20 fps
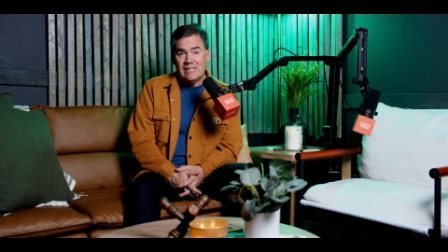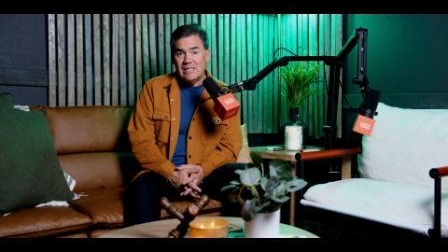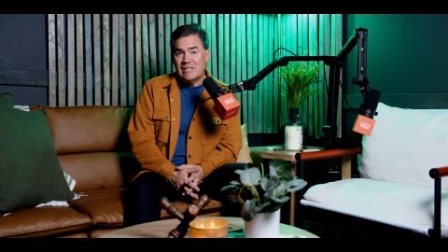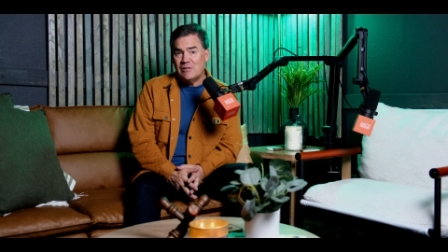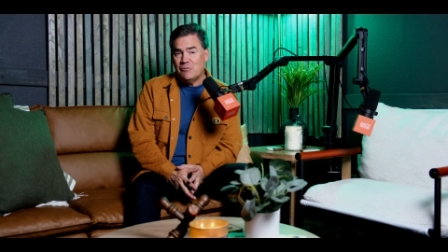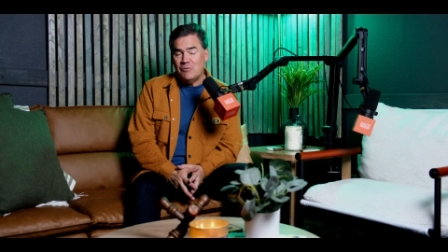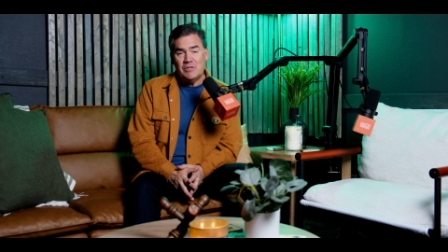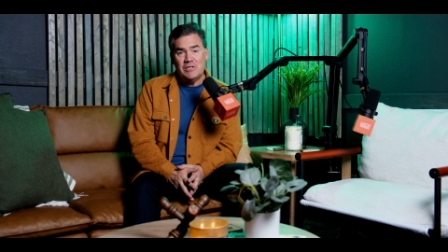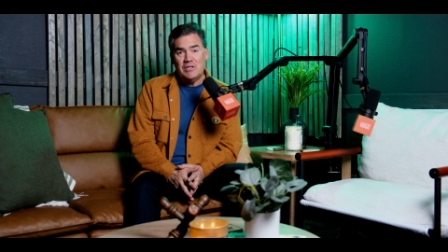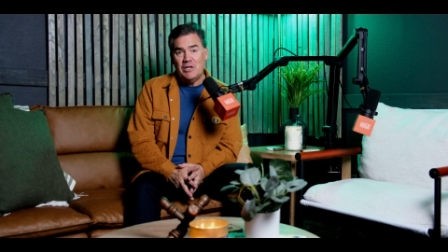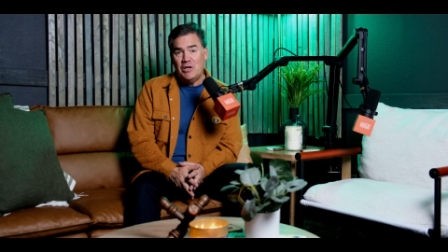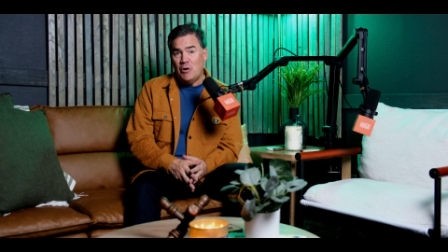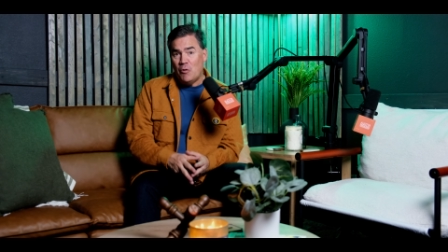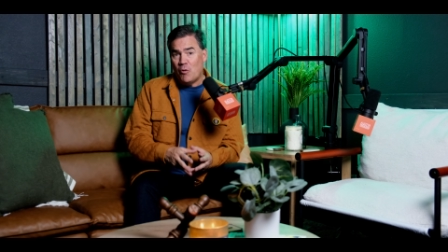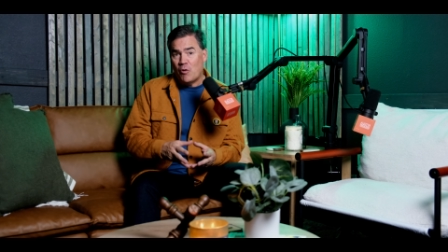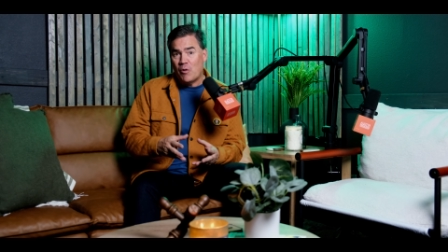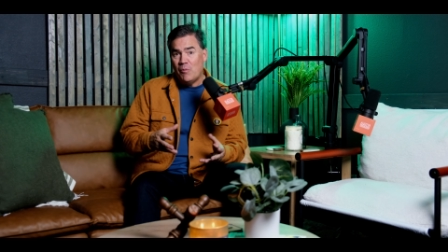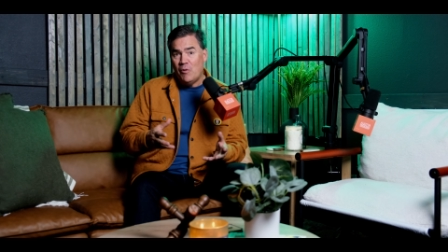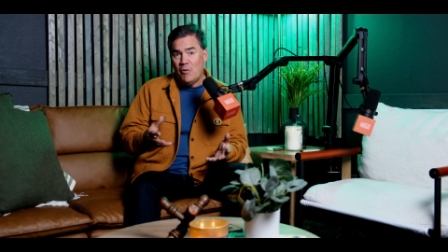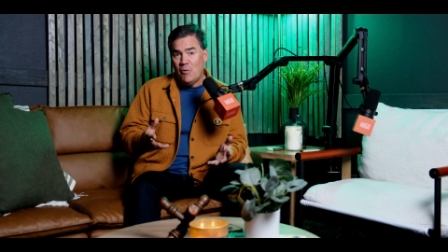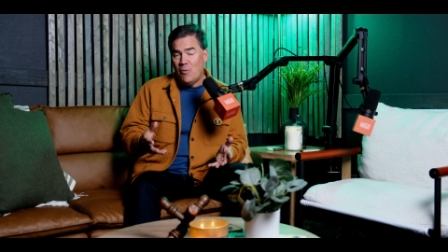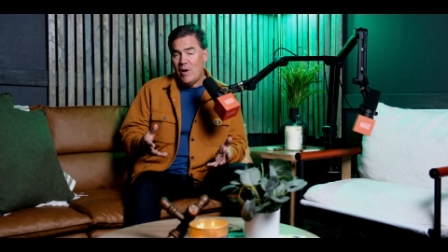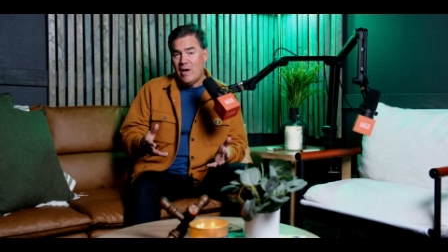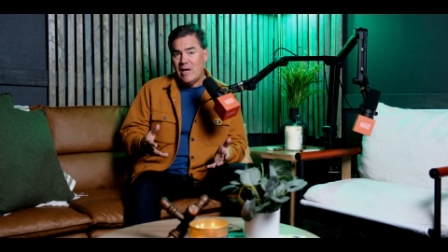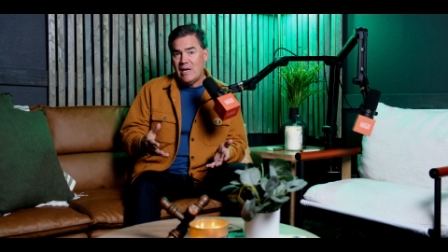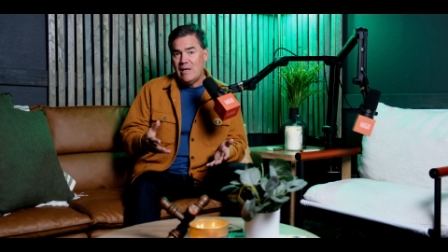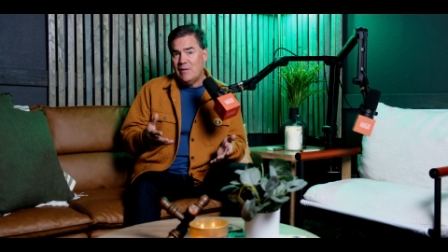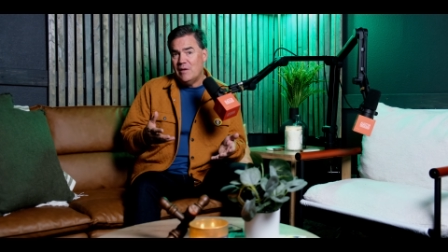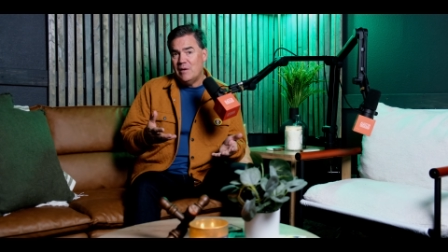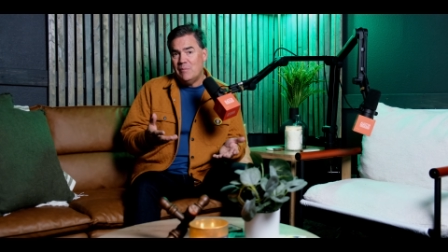This was the normal
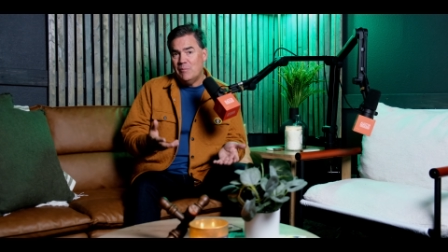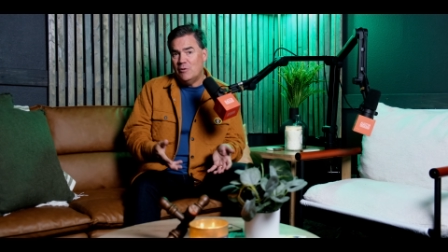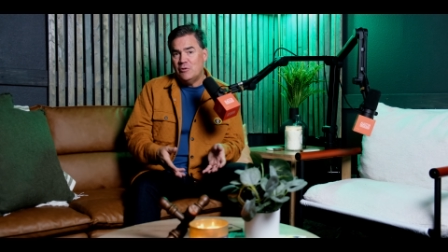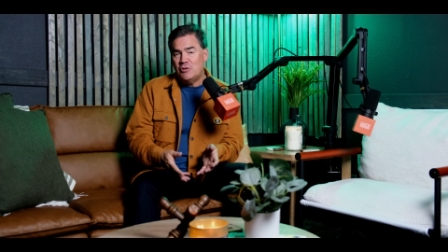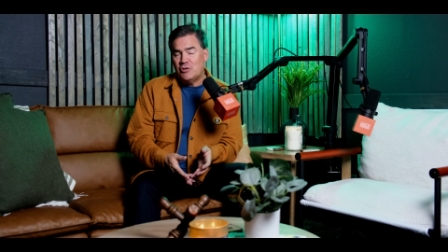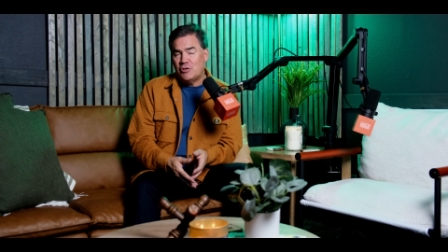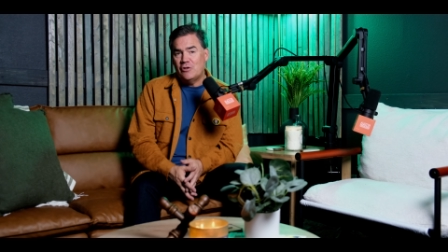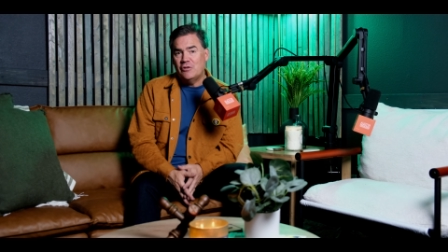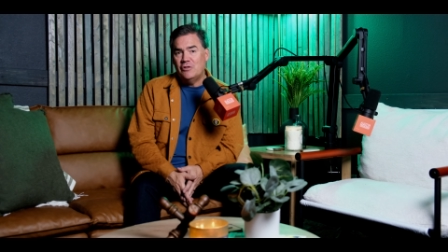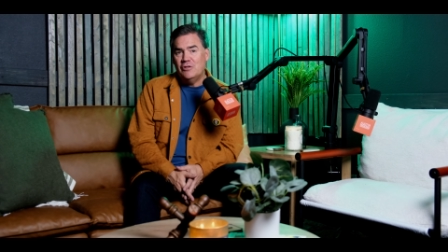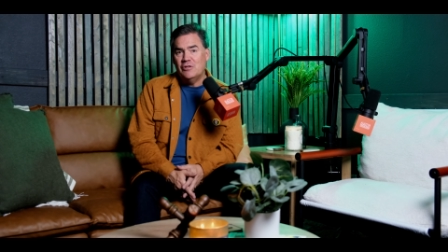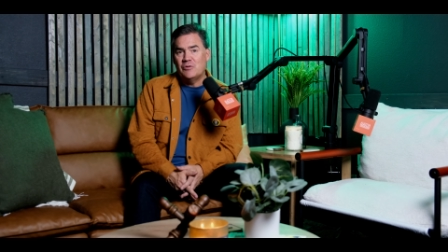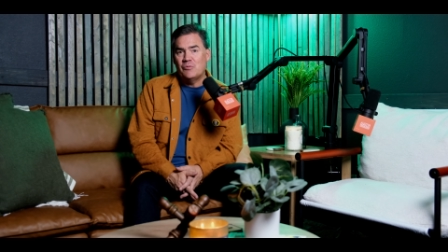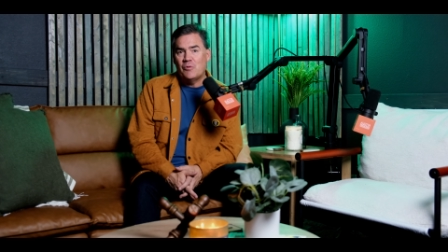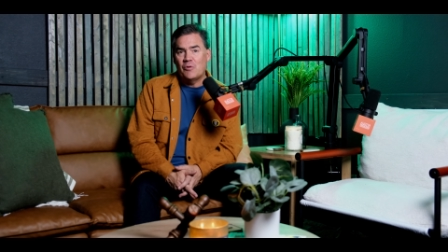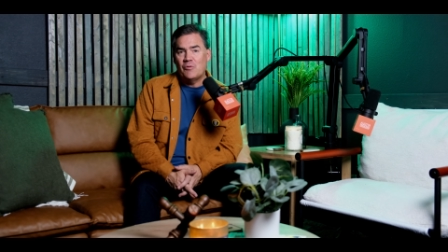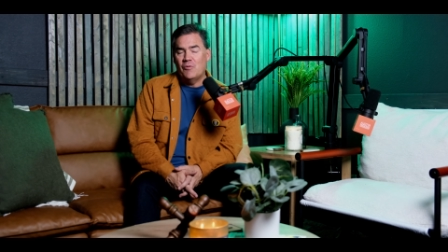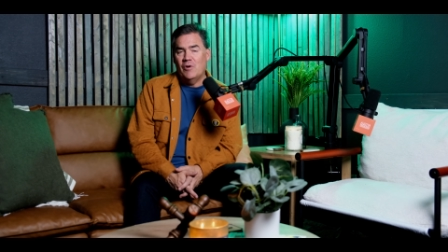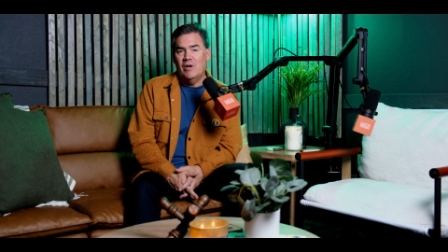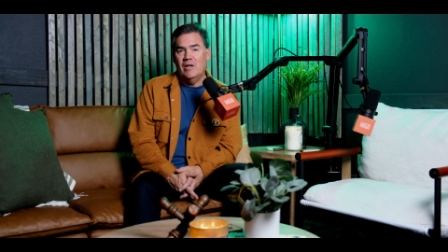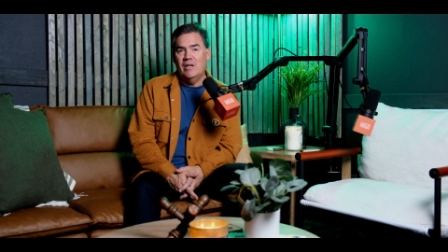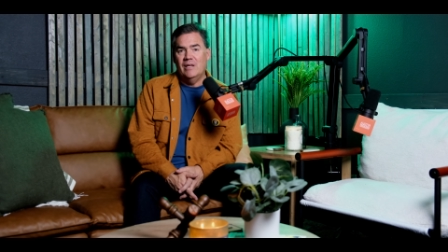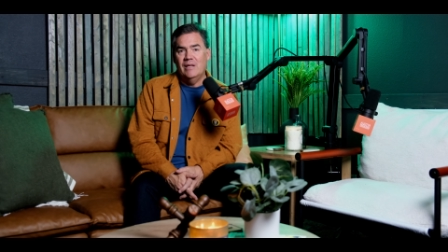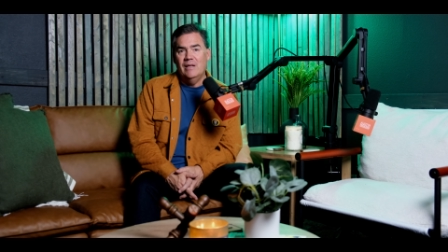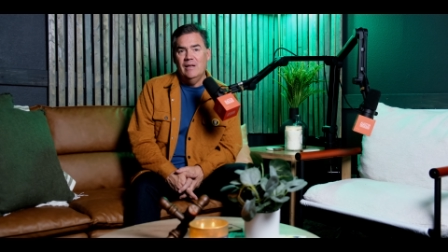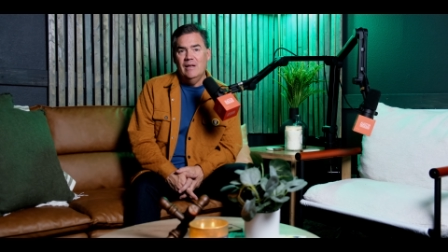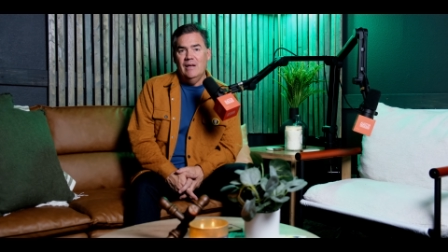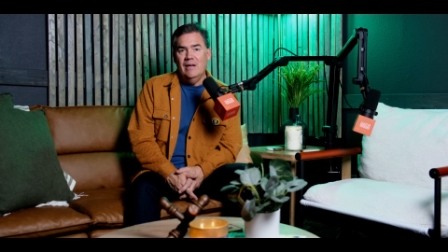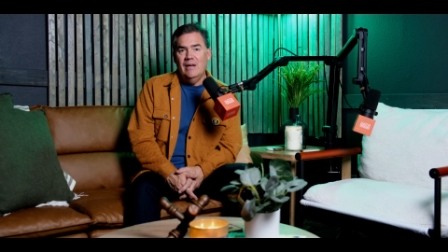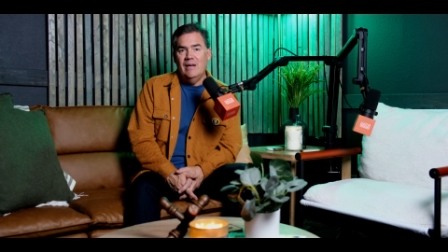way that most churches were run
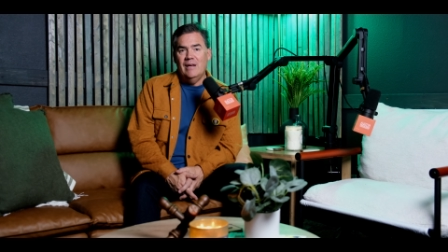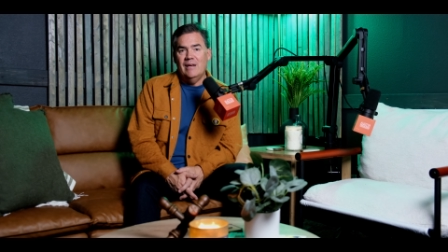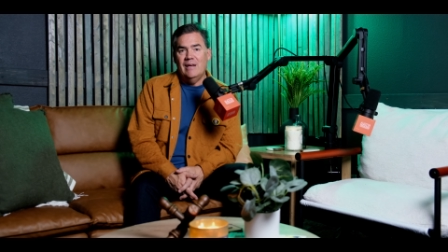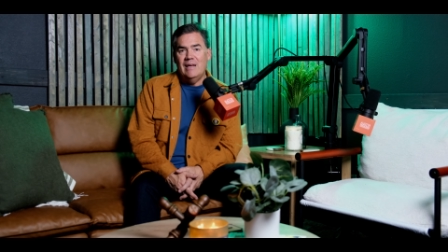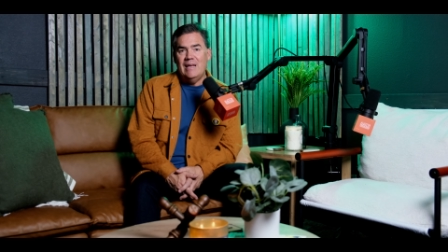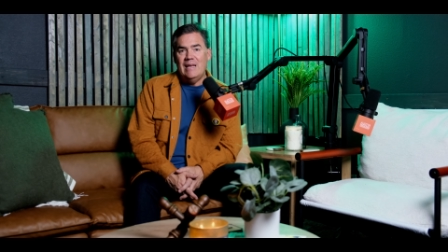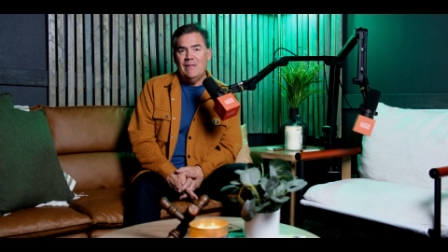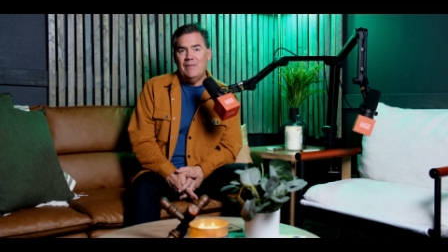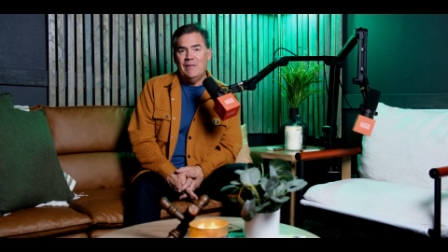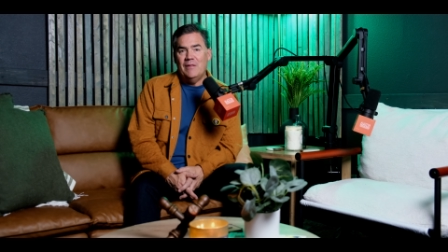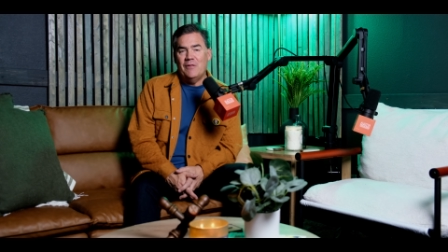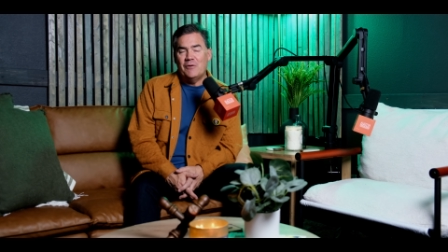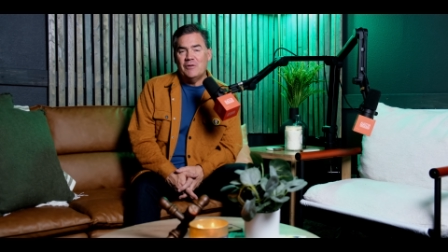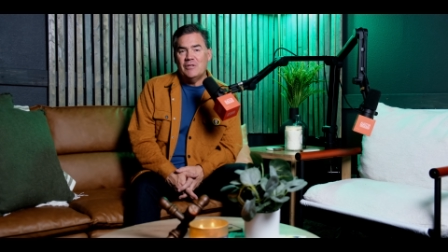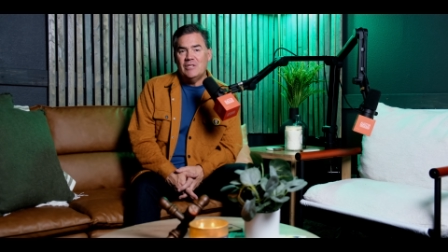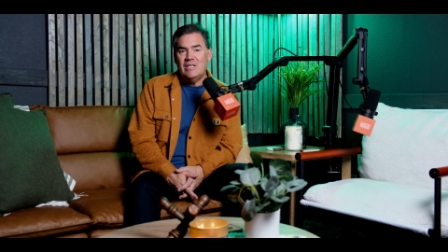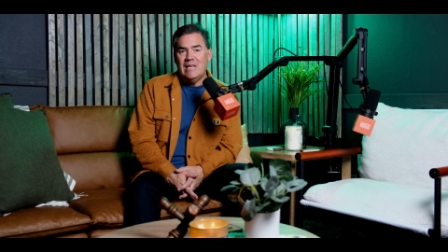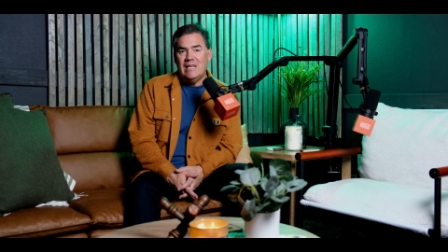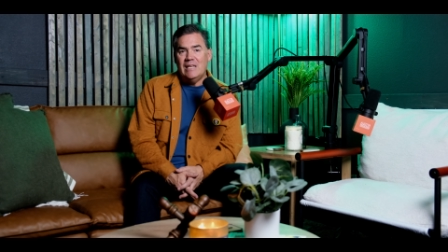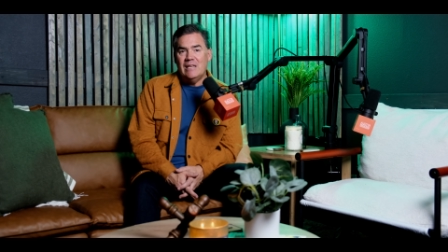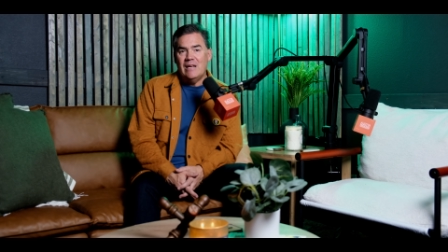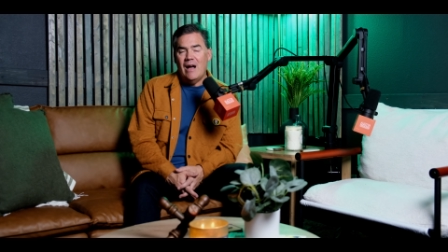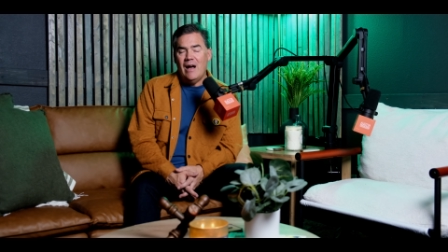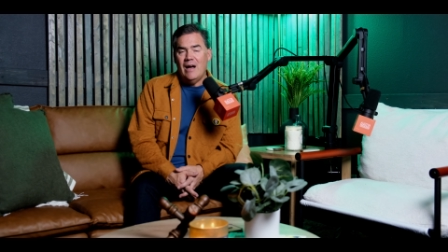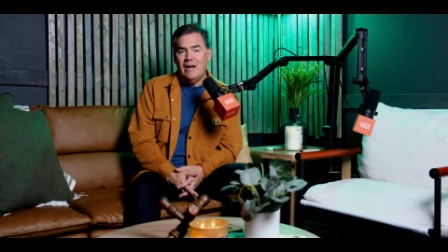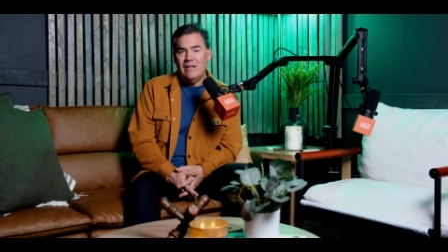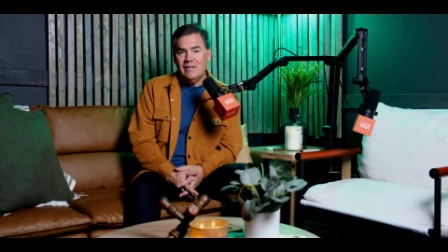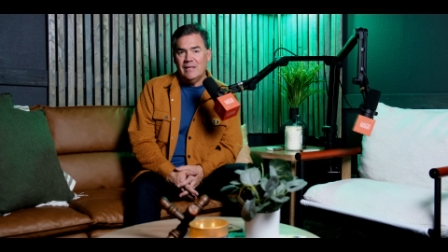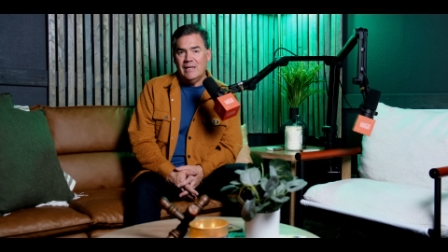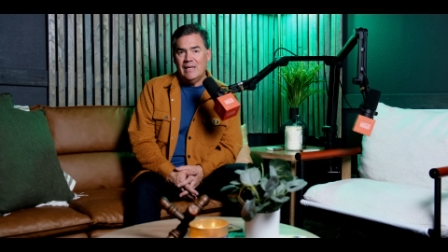uh, in the 13
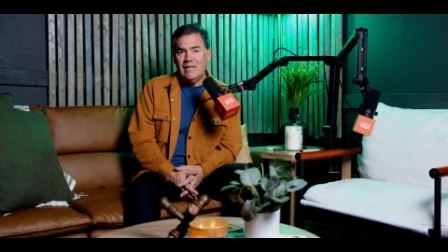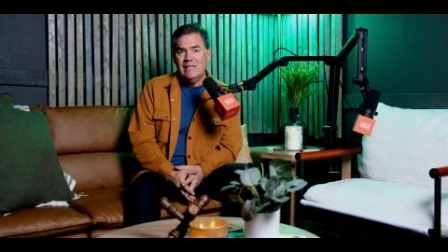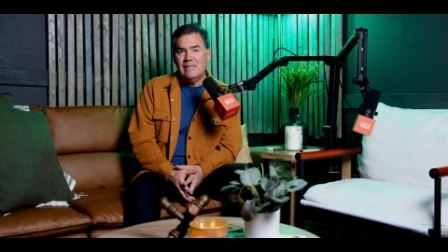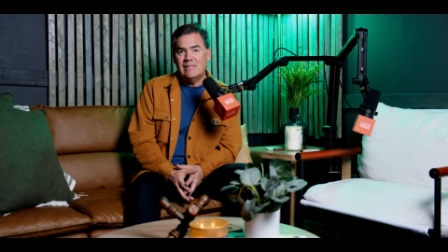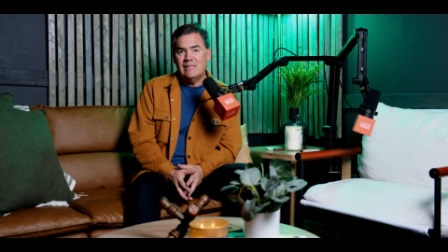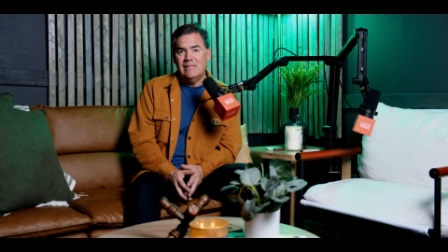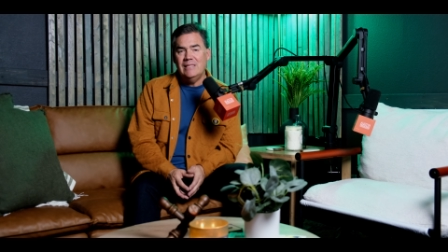colonies.